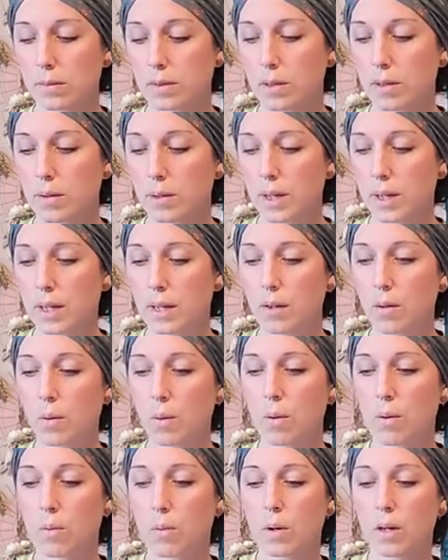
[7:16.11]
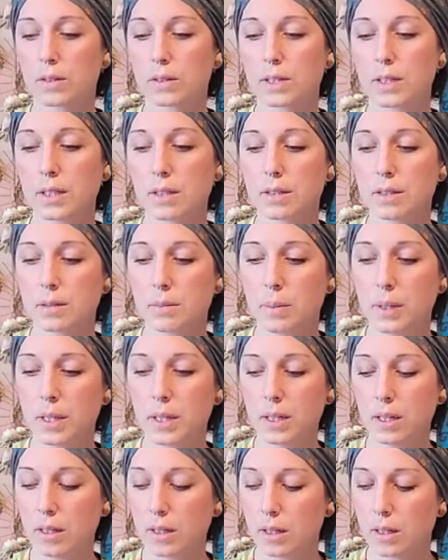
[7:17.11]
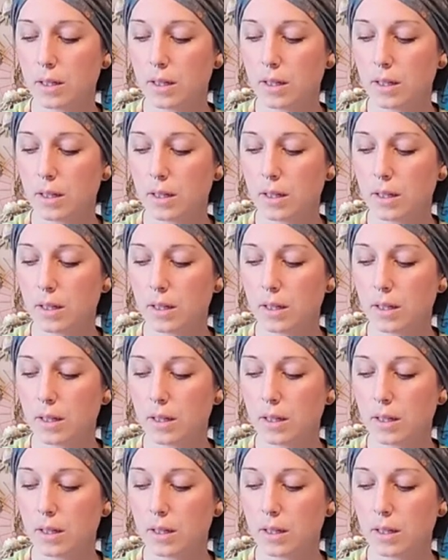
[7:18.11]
All right. Or wanting to be.